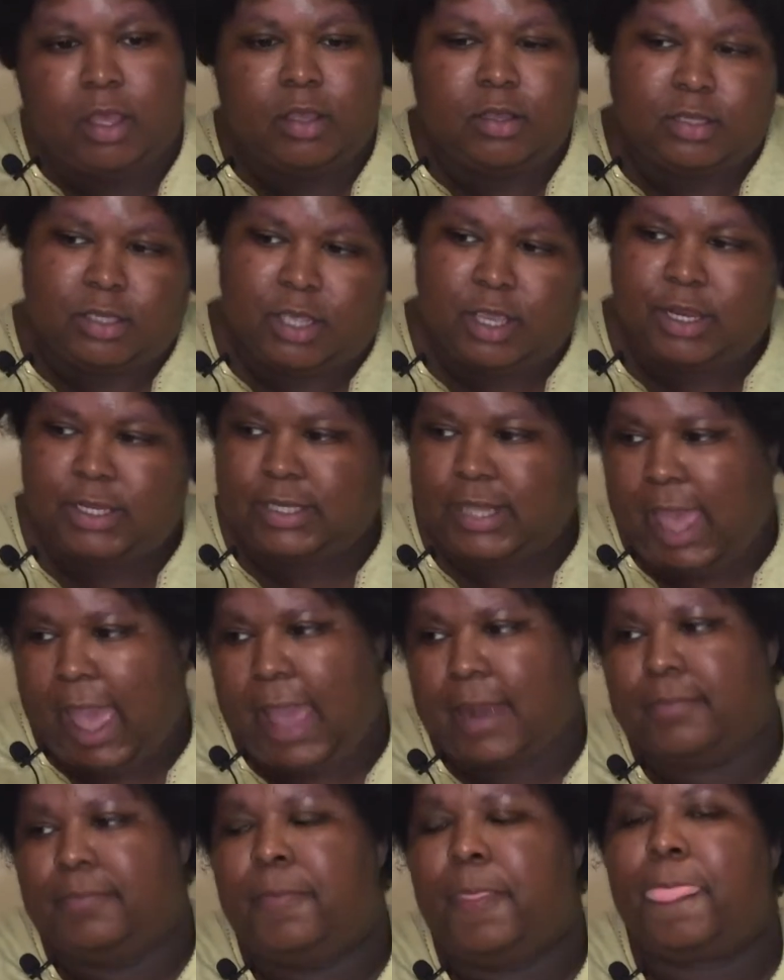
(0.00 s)
So there's
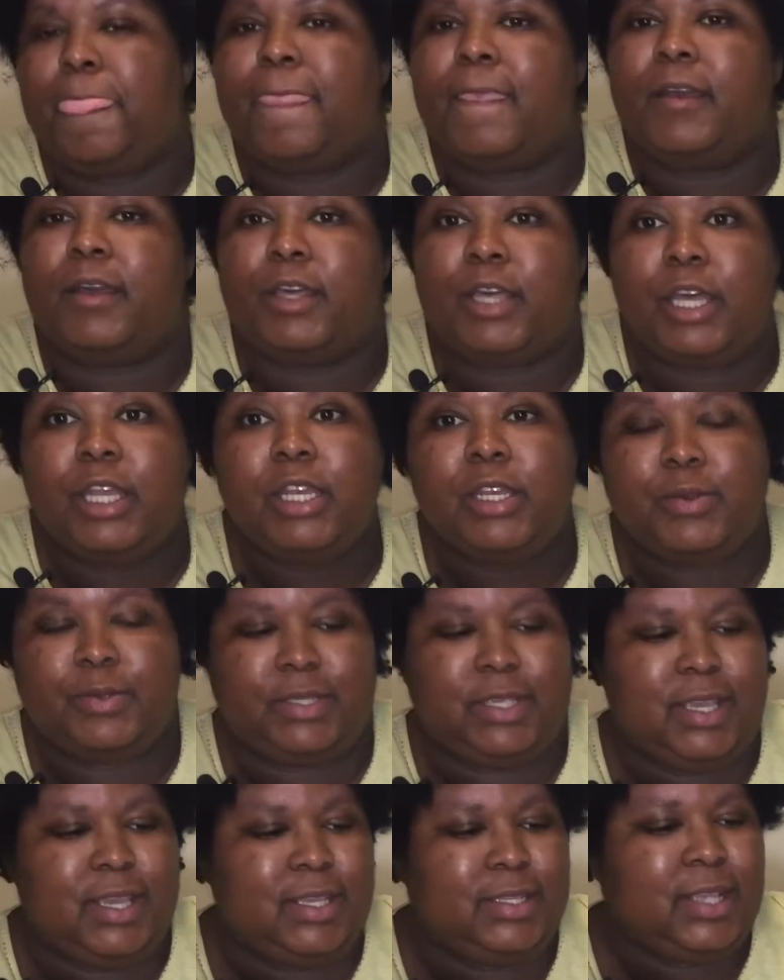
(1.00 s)
that. Good news
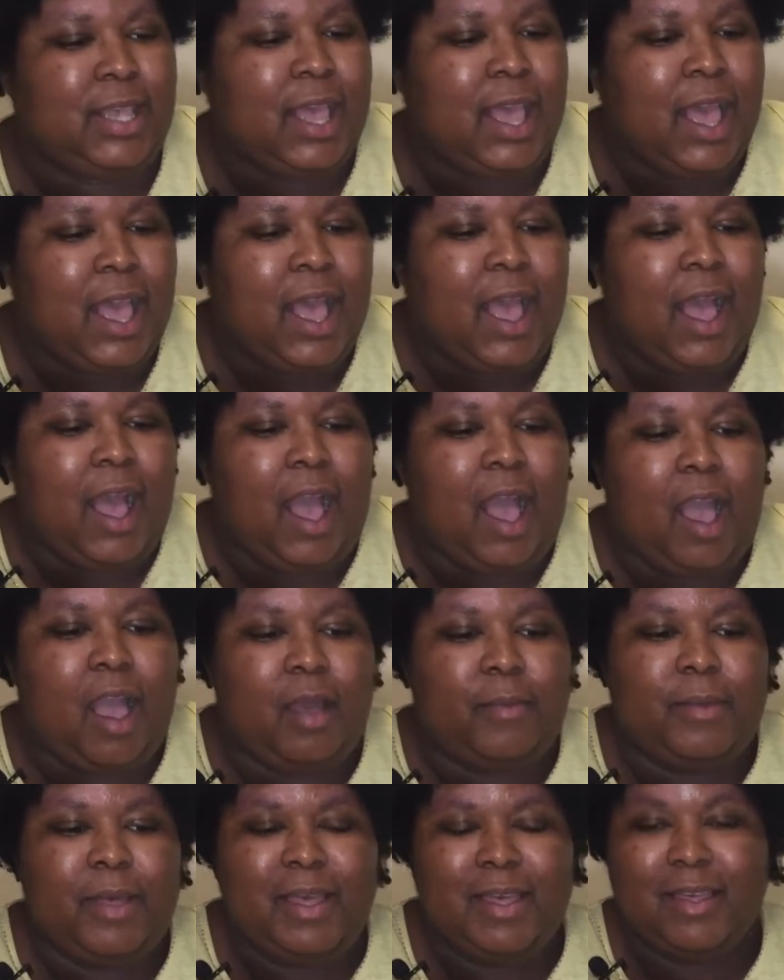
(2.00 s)
is,
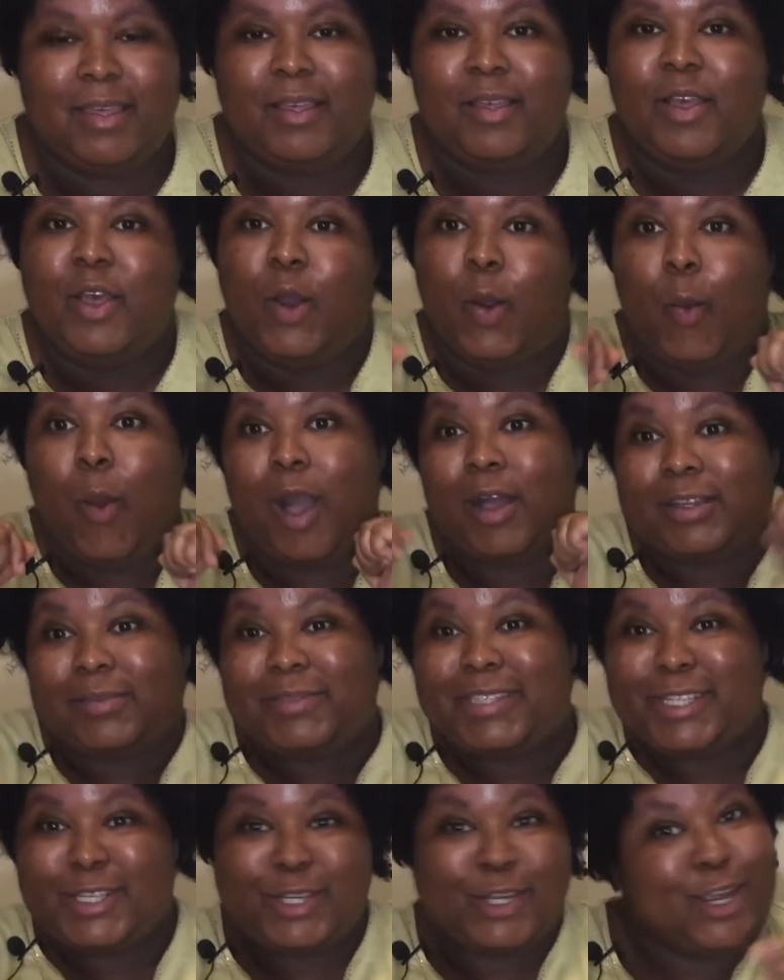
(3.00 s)
welcome
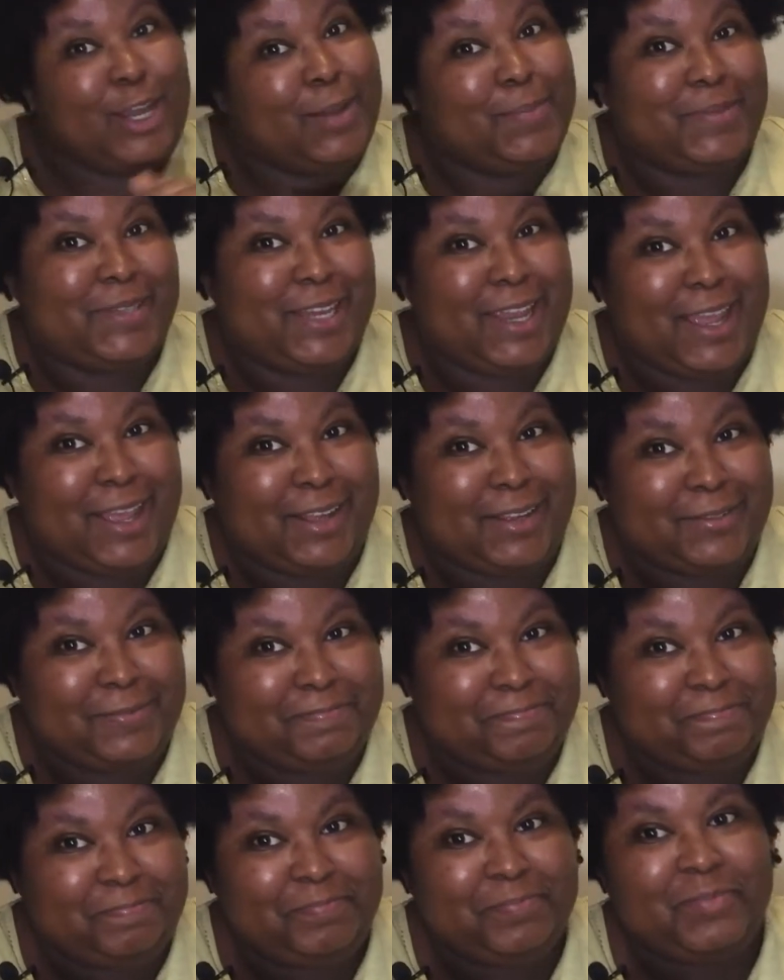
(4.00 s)
to Chomp Town,
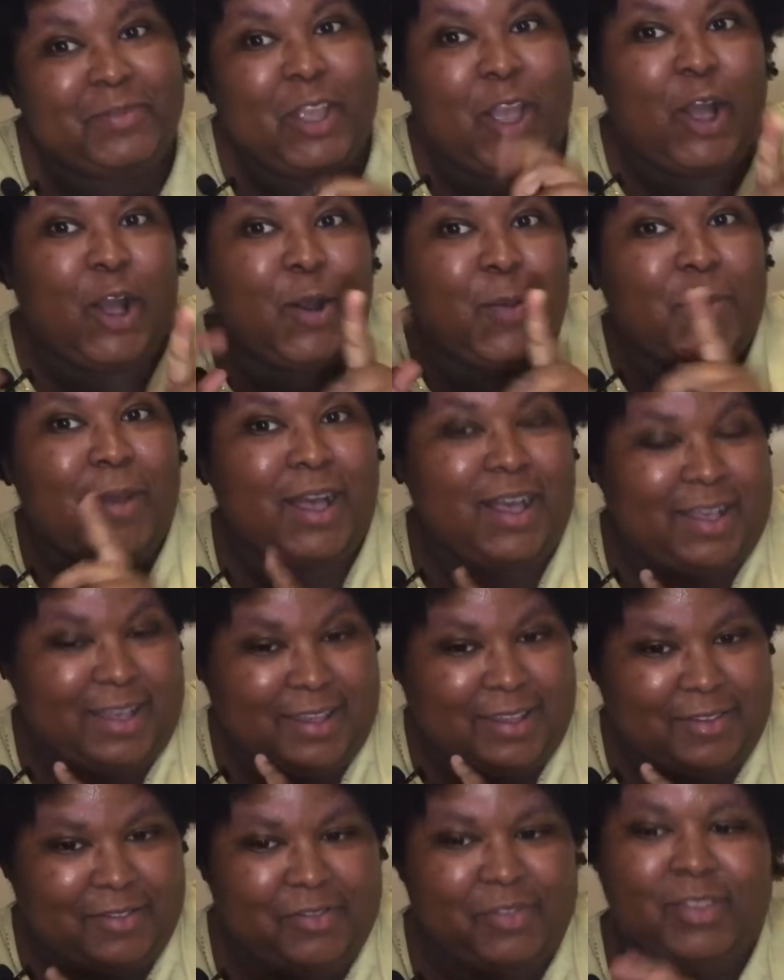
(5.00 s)
home
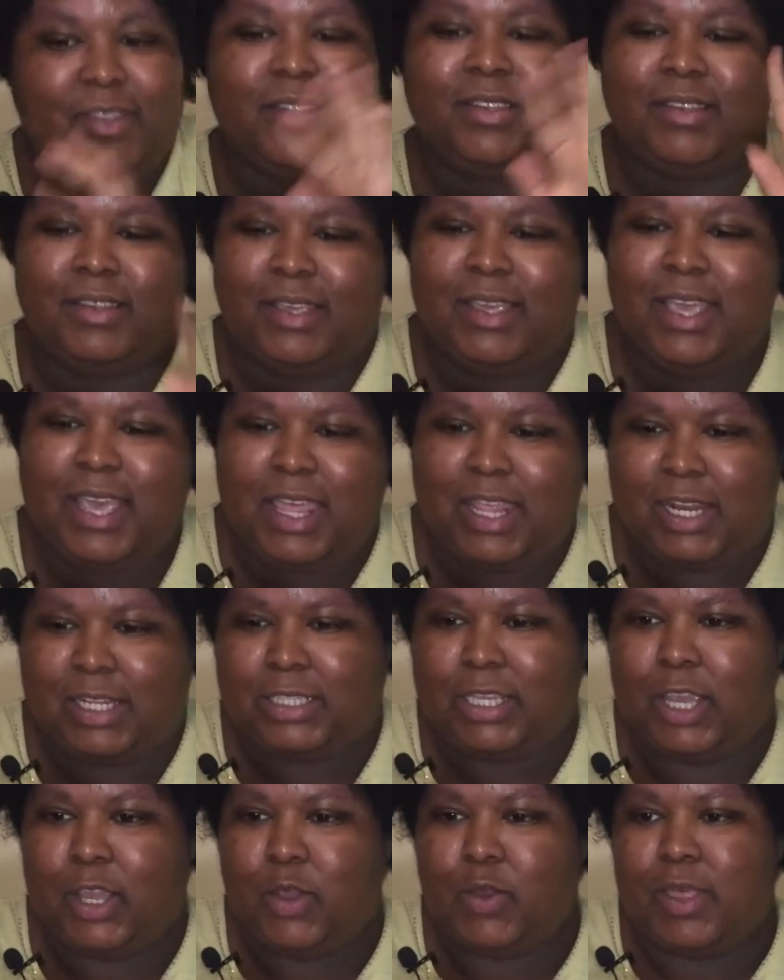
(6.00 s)
of, and I'll
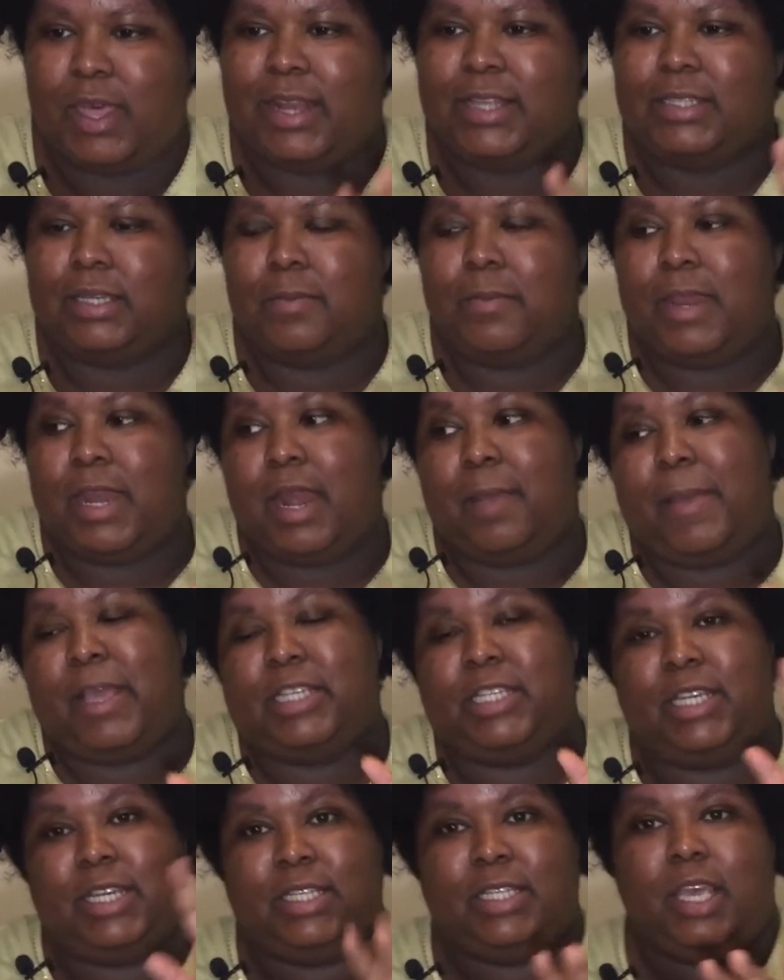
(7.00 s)
tell you who that is in a minute. I'm
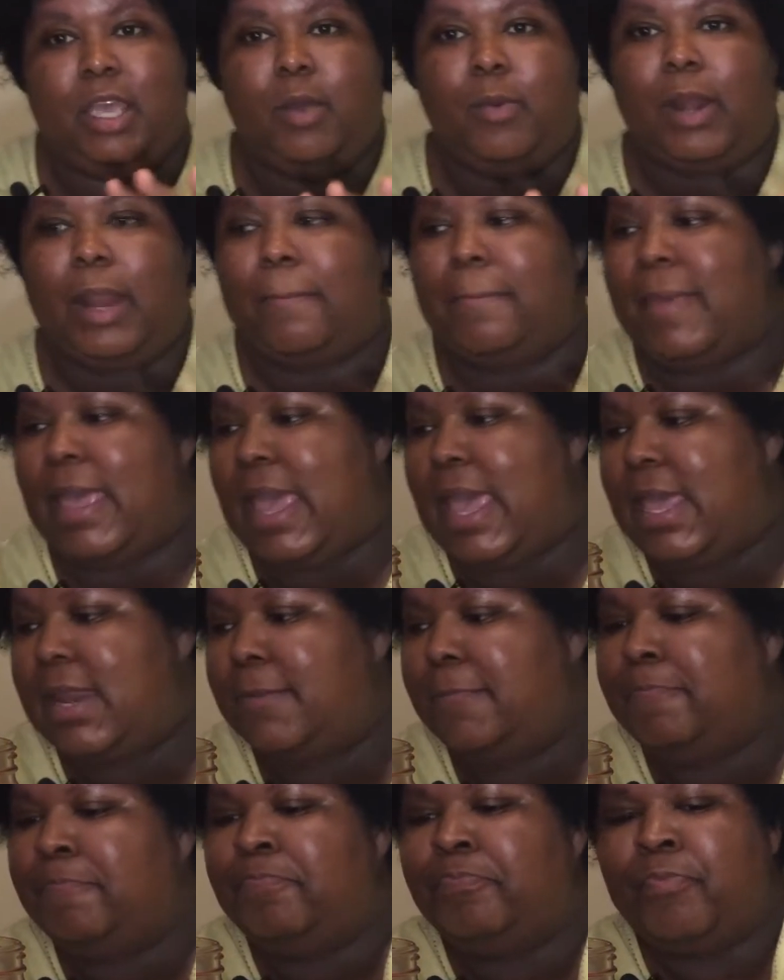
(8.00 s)
actually going to tell you what I made.